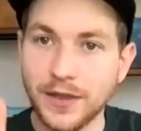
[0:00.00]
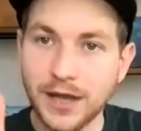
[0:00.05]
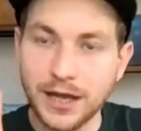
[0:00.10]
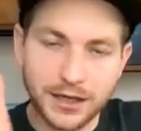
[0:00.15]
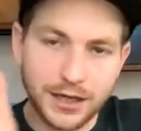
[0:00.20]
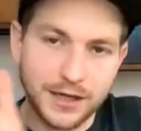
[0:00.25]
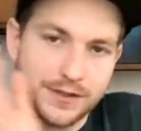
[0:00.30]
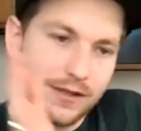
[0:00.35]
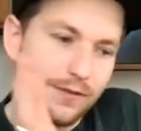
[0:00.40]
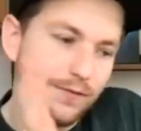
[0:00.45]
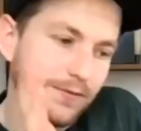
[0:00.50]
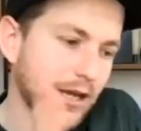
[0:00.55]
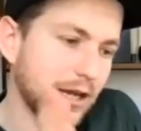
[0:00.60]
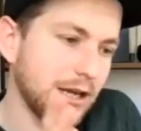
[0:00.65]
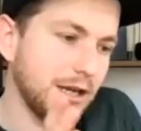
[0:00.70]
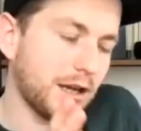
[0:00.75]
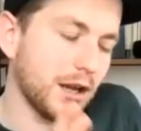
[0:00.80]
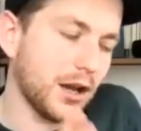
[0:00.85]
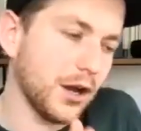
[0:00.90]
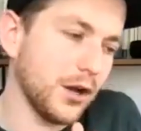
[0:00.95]
that case, if
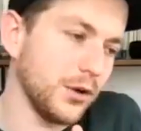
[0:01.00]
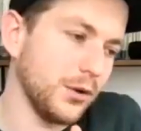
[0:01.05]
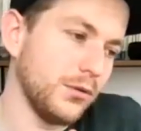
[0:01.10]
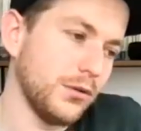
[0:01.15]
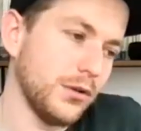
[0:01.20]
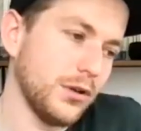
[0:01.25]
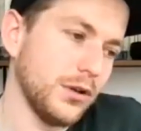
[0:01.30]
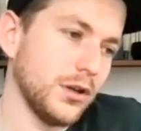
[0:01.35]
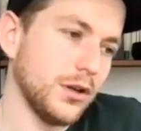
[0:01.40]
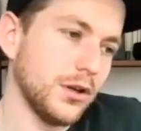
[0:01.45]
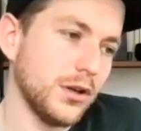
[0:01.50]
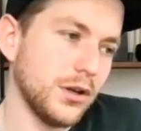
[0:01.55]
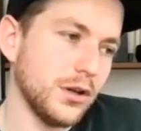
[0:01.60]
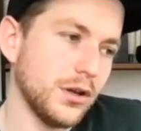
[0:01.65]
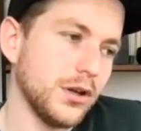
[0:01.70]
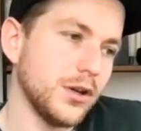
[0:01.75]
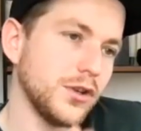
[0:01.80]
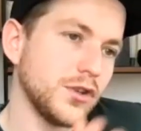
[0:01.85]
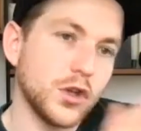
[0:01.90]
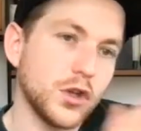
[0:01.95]
they go
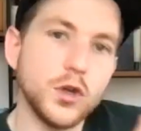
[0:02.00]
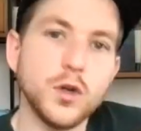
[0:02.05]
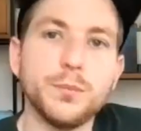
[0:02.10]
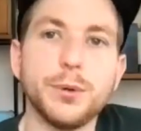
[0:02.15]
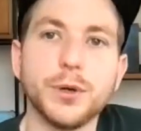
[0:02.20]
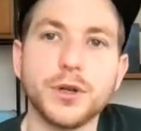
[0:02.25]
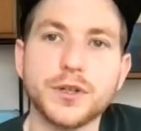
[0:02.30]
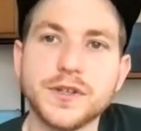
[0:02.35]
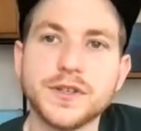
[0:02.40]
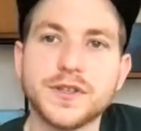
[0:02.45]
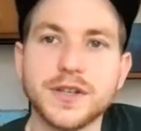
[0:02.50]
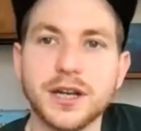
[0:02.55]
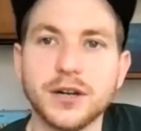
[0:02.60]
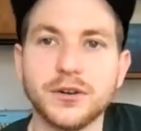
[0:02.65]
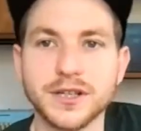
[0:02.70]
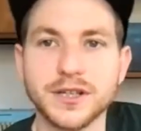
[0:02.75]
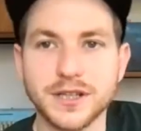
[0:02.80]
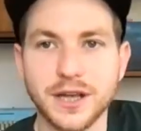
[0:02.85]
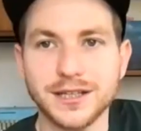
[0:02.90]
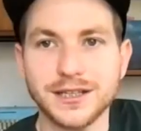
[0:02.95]
two books a
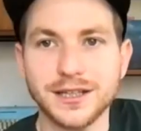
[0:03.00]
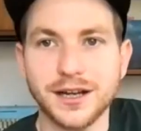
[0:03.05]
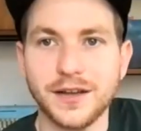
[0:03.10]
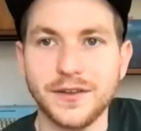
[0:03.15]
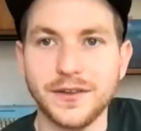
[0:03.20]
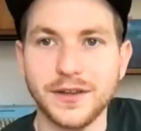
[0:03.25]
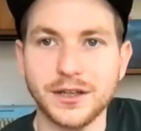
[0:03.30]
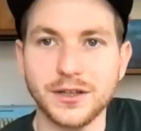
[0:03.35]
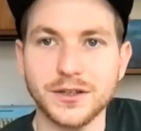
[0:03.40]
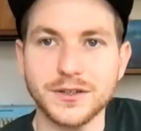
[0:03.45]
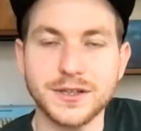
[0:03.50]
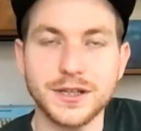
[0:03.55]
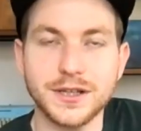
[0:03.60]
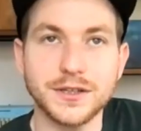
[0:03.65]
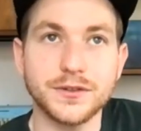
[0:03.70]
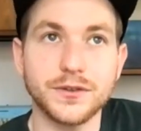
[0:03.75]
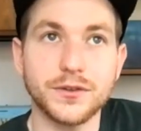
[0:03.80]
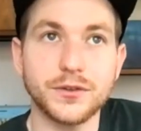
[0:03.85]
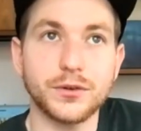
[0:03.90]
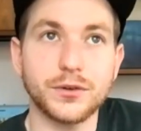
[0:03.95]
series, I die at the end of
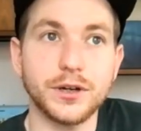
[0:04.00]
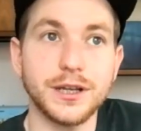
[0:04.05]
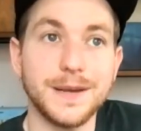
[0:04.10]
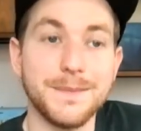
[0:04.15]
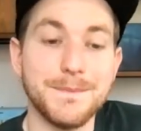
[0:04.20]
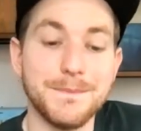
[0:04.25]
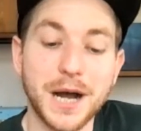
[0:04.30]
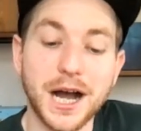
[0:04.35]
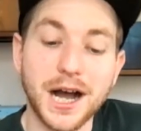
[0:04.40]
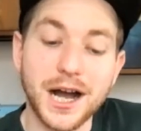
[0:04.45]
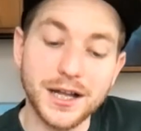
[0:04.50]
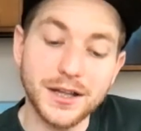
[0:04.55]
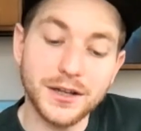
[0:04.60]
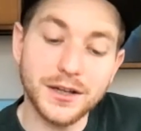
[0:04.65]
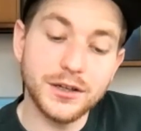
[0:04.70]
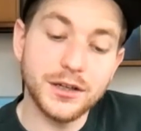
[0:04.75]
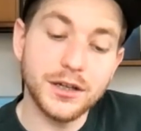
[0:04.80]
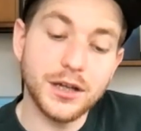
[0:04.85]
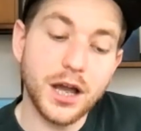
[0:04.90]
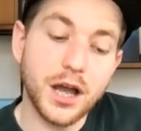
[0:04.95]
season three.
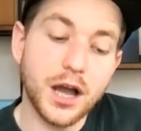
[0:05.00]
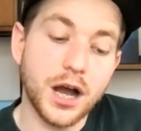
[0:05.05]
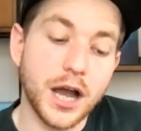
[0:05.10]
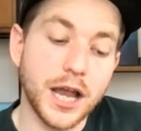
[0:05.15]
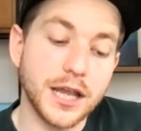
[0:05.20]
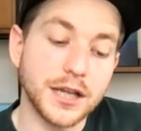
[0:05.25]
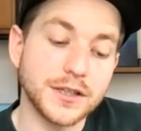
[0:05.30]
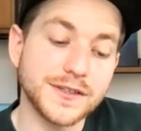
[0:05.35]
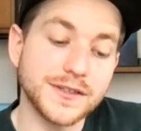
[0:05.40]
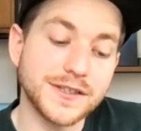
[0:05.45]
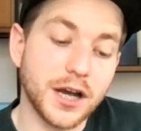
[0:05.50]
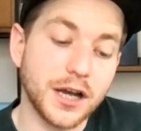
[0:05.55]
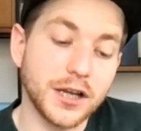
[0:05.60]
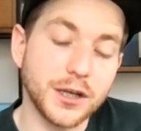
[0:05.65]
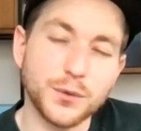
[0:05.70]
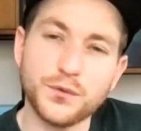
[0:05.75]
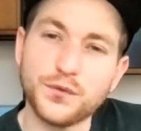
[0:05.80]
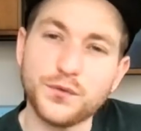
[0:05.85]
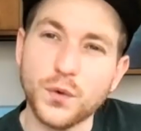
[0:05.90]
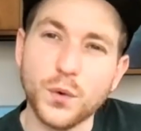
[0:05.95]
But I had signed a
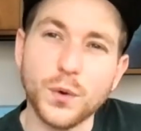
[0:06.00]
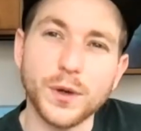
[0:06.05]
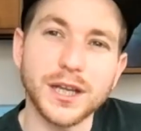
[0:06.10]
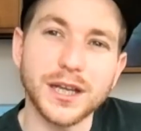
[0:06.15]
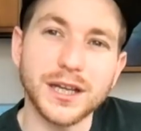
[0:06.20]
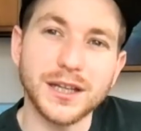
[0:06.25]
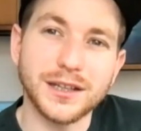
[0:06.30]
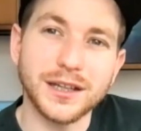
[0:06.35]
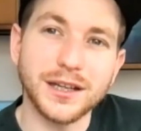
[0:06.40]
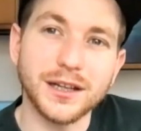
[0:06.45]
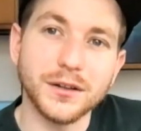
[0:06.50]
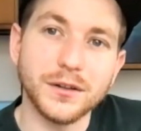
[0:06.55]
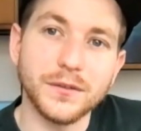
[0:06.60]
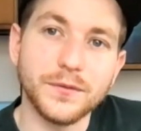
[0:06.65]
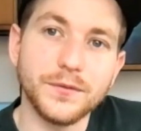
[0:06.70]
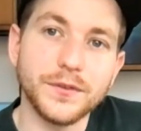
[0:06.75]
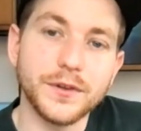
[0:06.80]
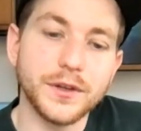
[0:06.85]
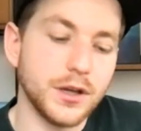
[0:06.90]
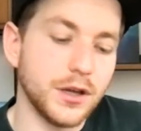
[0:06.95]
four year deal.
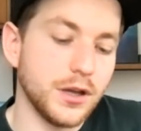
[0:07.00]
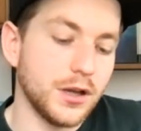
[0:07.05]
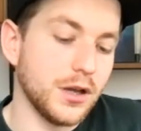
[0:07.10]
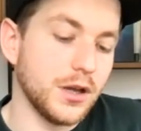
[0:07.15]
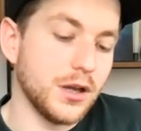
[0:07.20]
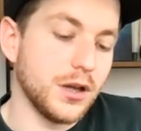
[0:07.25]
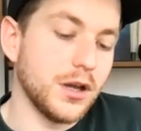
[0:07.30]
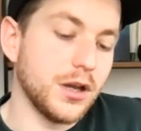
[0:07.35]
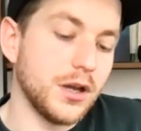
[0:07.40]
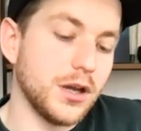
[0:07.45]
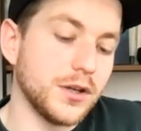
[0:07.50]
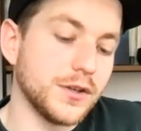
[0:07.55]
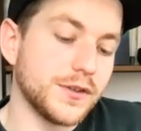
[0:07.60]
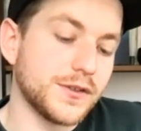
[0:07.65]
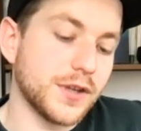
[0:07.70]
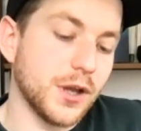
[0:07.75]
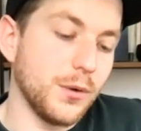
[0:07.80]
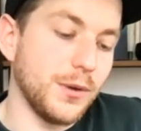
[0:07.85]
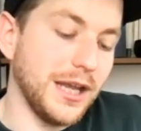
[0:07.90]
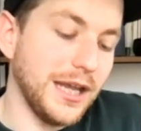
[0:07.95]

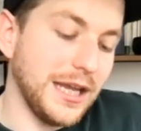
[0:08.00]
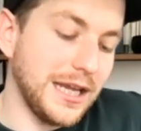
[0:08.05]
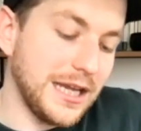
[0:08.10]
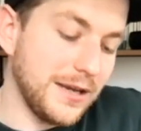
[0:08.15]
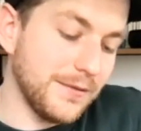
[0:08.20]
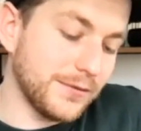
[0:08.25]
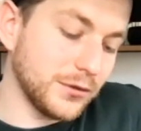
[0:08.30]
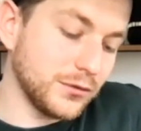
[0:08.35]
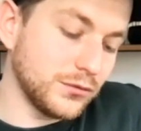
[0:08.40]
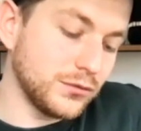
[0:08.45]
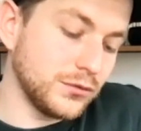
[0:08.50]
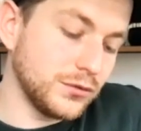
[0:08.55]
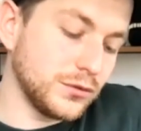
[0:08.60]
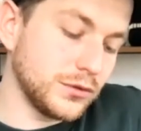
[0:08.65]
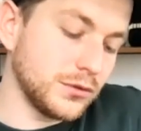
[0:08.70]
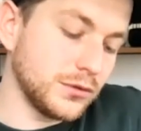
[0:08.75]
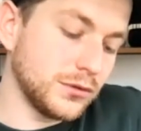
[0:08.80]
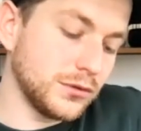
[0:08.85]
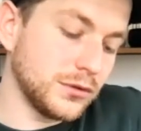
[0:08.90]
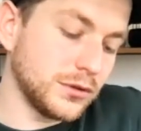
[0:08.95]
So
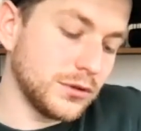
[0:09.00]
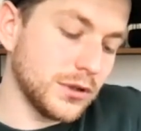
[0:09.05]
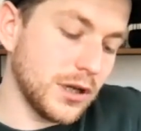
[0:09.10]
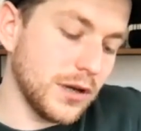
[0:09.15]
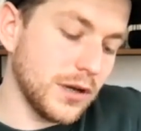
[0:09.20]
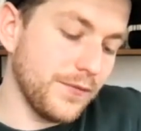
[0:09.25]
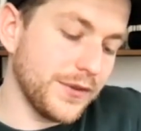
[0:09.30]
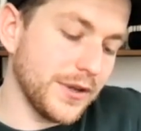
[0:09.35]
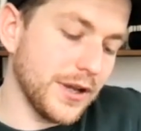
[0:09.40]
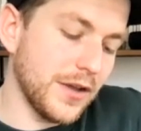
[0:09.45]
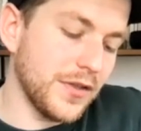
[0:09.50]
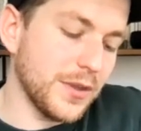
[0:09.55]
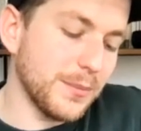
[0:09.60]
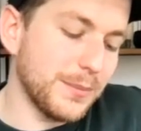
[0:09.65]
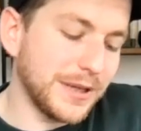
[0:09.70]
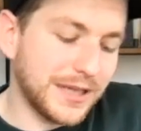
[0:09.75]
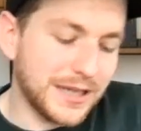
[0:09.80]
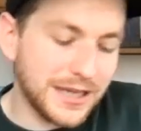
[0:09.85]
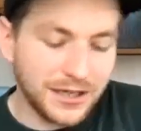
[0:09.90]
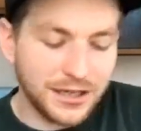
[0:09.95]
even at the
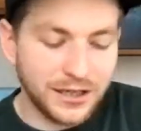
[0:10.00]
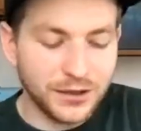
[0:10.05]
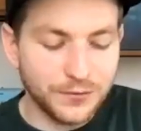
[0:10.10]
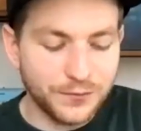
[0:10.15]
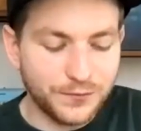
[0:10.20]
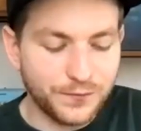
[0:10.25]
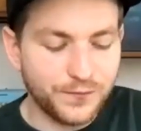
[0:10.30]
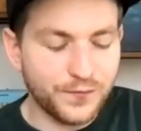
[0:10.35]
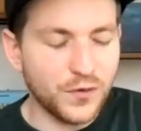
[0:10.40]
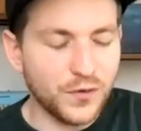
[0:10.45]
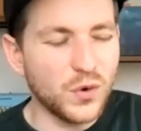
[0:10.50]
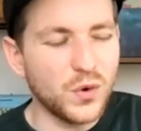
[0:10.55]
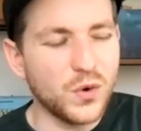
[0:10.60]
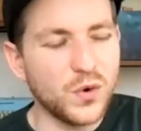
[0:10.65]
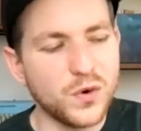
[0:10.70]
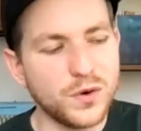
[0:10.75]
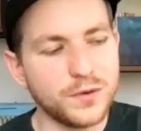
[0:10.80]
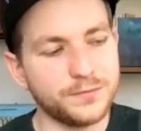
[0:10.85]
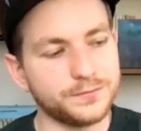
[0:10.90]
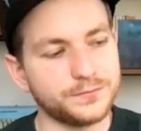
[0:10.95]
beginning of
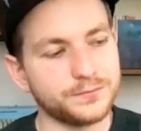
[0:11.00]
four,